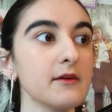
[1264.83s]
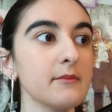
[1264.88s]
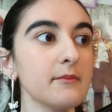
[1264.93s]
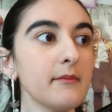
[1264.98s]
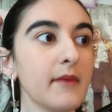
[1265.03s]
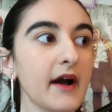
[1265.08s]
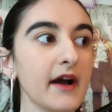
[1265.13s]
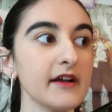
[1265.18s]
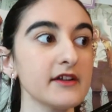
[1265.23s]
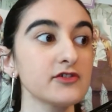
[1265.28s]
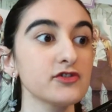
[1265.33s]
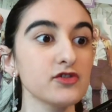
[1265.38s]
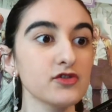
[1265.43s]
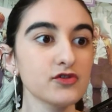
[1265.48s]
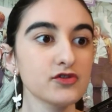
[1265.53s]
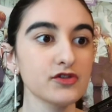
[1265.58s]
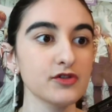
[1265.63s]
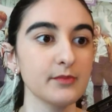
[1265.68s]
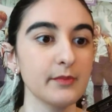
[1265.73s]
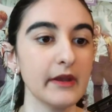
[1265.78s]
my
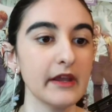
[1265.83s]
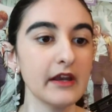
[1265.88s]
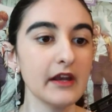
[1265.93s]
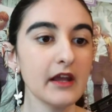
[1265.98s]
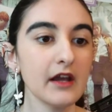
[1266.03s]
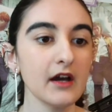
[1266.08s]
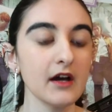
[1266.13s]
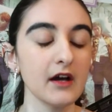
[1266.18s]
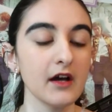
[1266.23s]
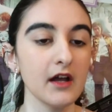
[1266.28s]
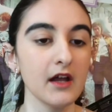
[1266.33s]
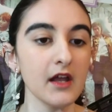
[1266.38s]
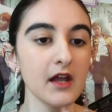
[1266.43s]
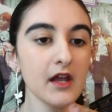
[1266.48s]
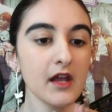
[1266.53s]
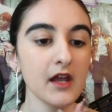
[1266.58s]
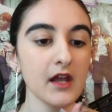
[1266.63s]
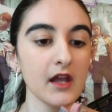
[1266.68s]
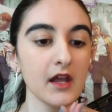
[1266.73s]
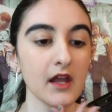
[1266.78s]
social media
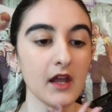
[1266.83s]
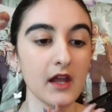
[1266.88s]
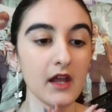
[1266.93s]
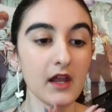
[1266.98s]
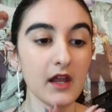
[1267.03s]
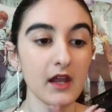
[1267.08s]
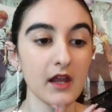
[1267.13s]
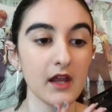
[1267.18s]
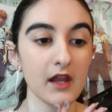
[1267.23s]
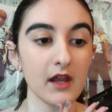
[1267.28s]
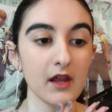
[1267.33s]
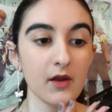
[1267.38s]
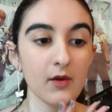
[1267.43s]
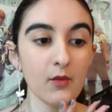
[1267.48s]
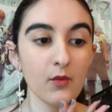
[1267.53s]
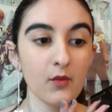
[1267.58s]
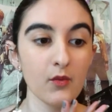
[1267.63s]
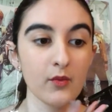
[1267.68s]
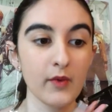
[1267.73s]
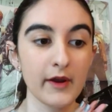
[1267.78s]

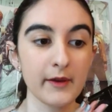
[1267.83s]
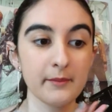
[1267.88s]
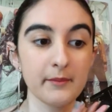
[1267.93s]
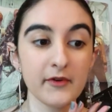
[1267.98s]
right